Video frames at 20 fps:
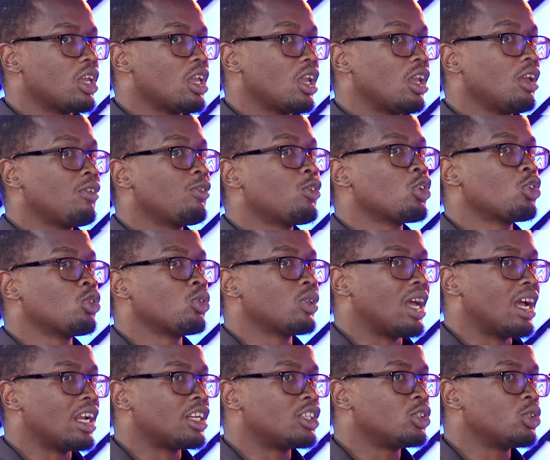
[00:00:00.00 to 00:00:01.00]
if you do
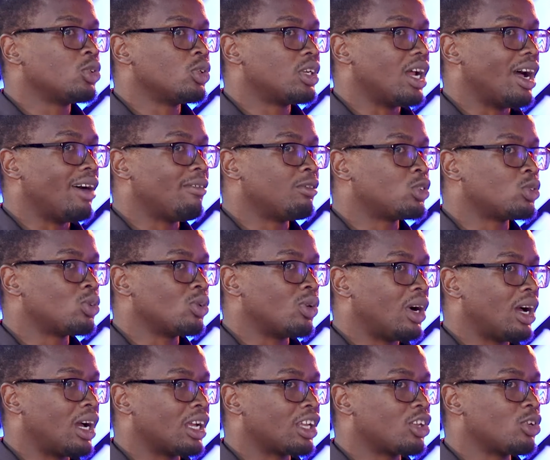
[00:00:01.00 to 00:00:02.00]
that, you'd have to
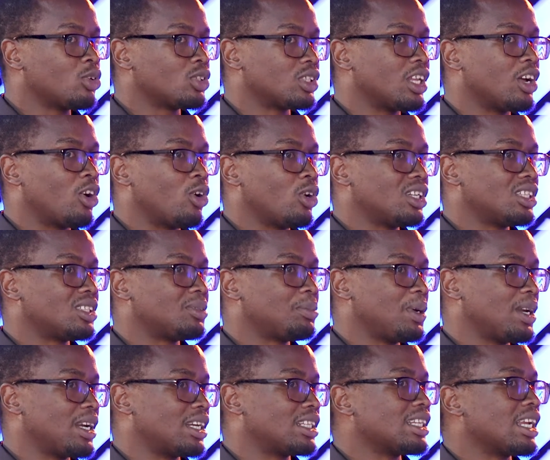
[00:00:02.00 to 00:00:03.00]
accuse the Holy
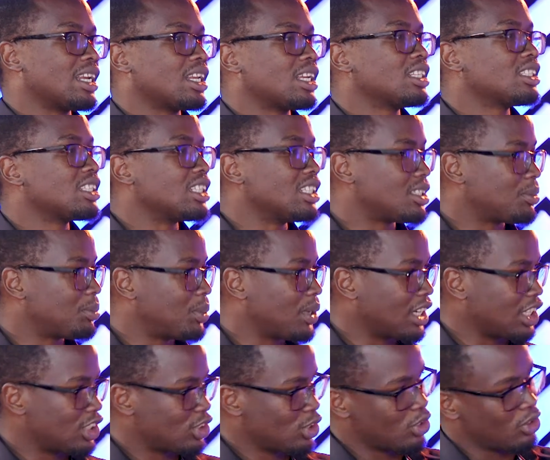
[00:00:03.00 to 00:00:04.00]
Spirit and his
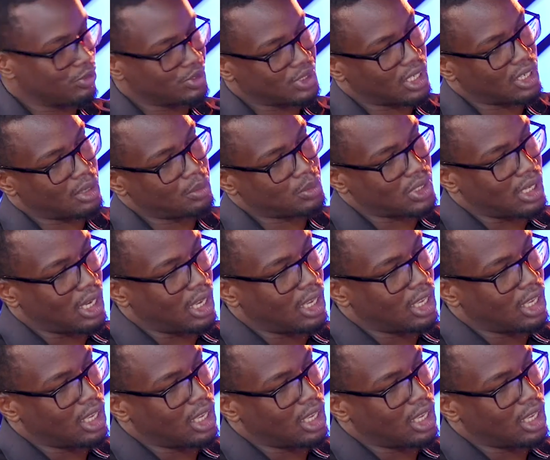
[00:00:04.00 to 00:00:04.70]
inspiration of Scripture